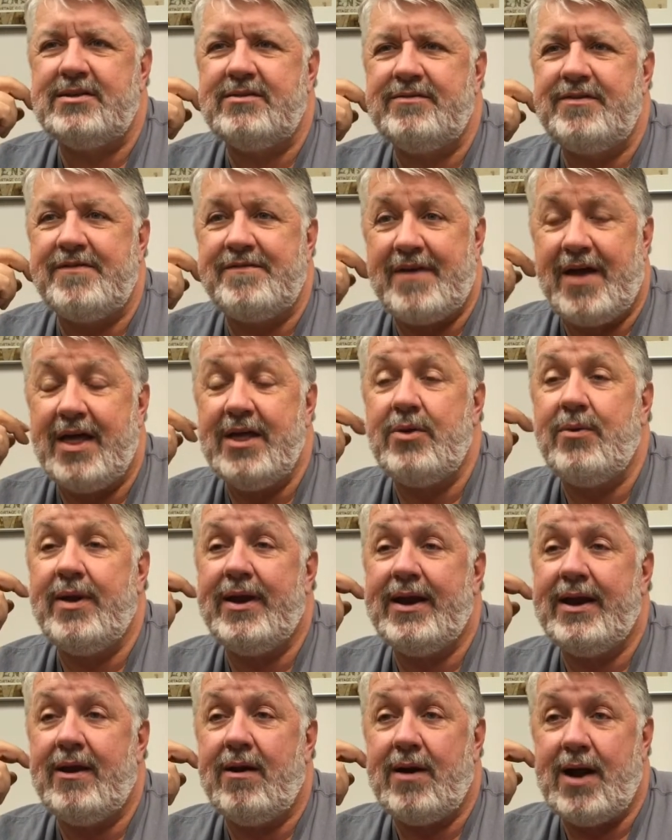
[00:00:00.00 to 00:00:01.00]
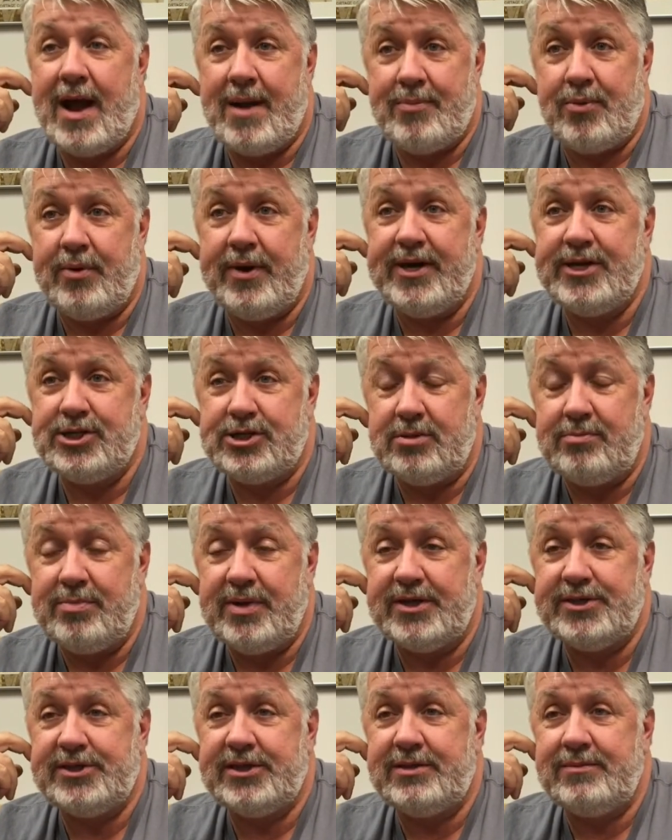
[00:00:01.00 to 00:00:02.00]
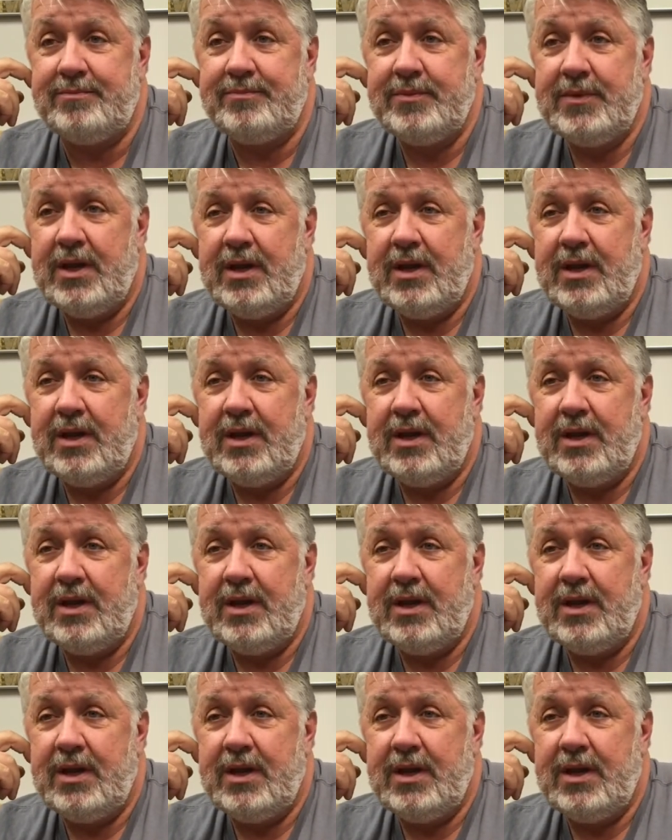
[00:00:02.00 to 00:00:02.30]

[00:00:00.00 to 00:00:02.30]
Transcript: of evaluating our operational budget.